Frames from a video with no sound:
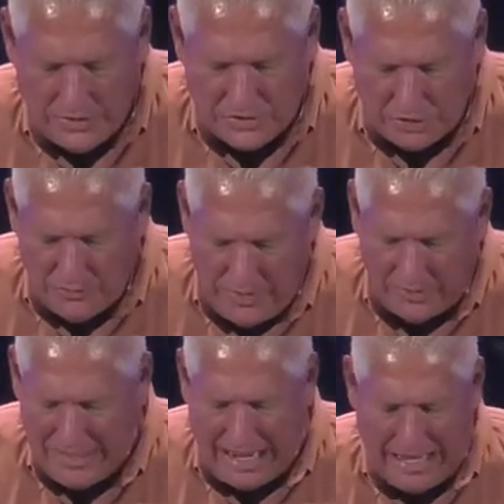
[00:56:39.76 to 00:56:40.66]
they served
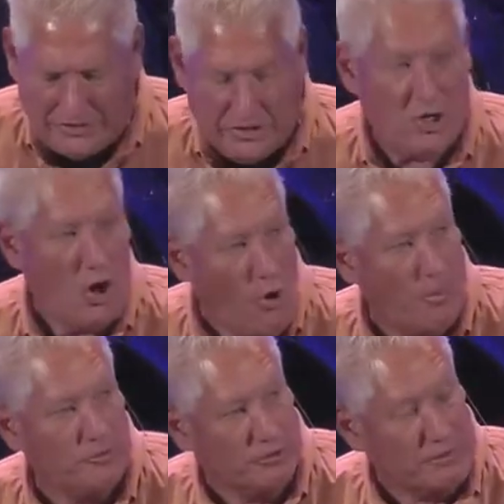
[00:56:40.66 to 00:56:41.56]
their gods in
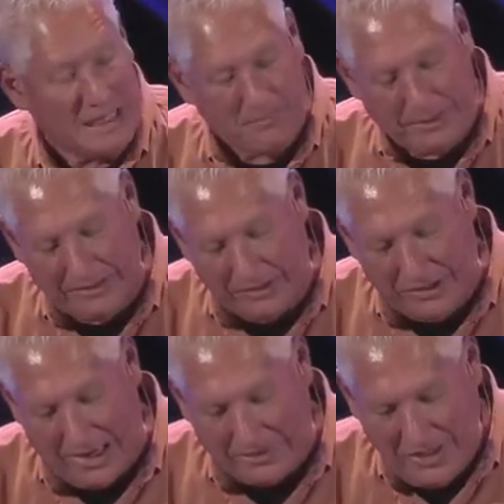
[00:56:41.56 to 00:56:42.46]
hopes of keeping their
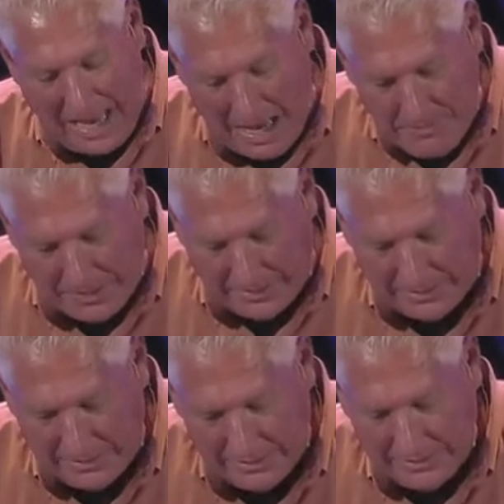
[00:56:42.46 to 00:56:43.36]
gods
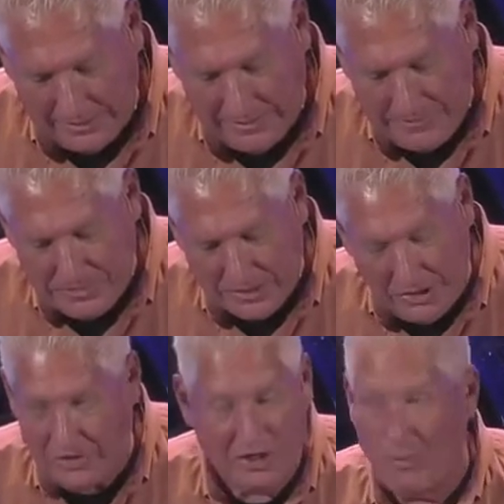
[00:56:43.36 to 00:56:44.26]
happy
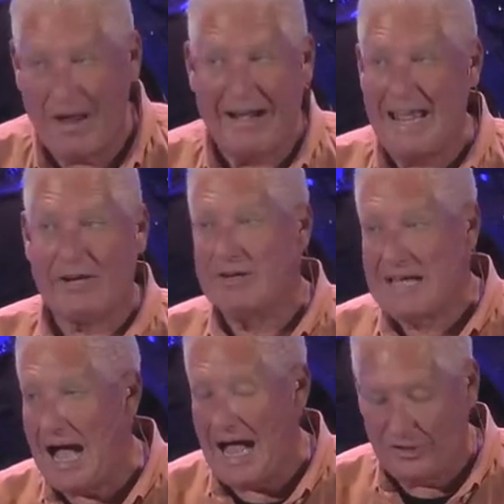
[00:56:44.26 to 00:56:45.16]
because you don't want an angry
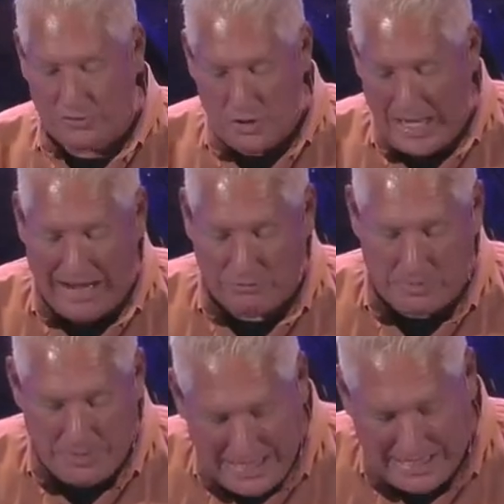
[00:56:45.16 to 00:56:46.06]
God, so you have to
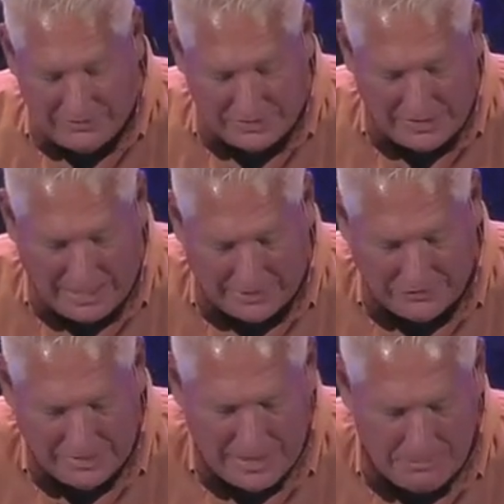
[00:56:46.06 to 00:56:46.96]
appease the
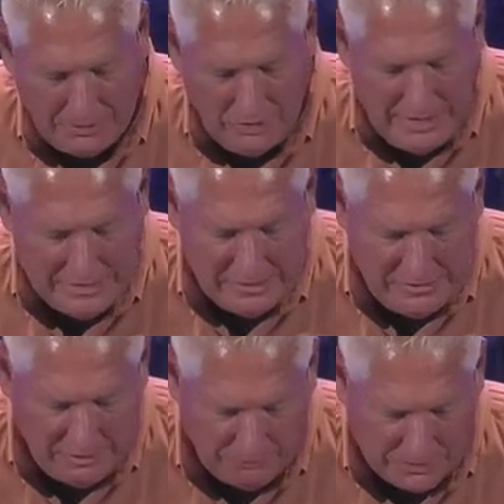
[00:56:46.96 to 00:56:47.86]
gods. But look at the
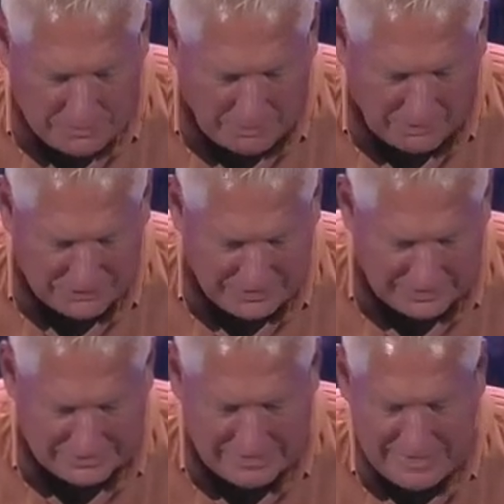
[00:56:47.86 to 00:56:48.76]
difference, Paul
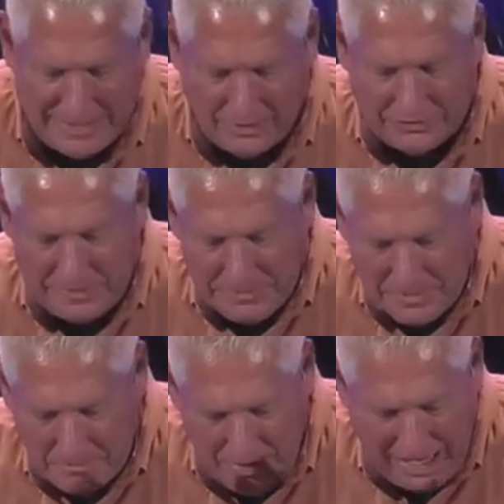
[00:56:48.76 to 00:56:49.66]
says. He goes,
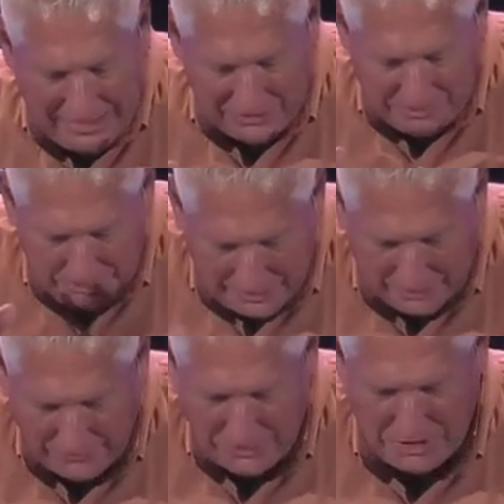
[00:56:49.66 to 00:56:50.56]
God is
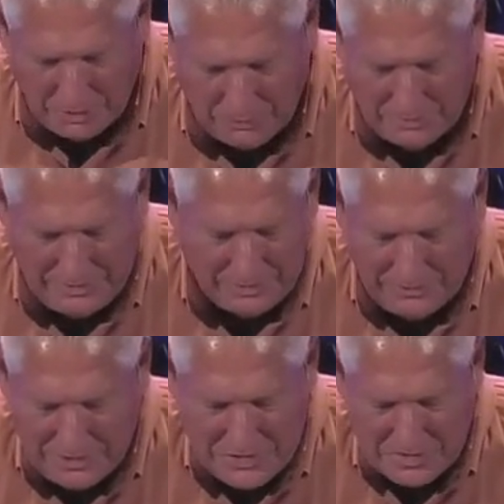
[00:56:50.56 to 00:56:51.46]
bigger than your, your
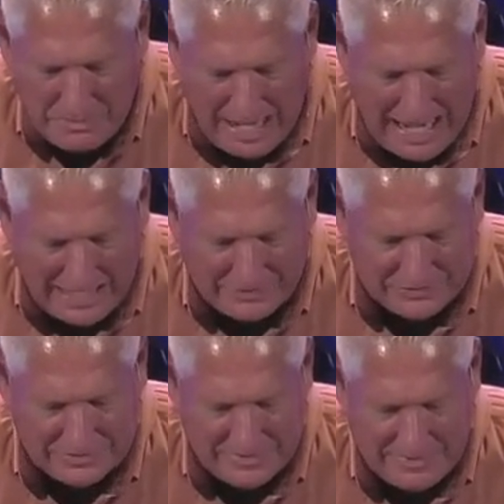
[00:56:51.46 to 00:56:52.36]
religious
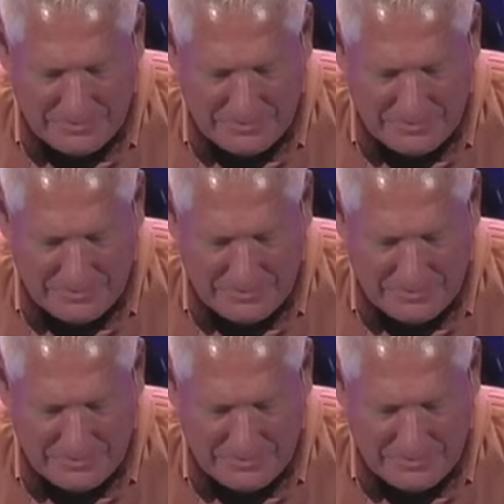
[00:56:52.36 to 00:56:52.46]
box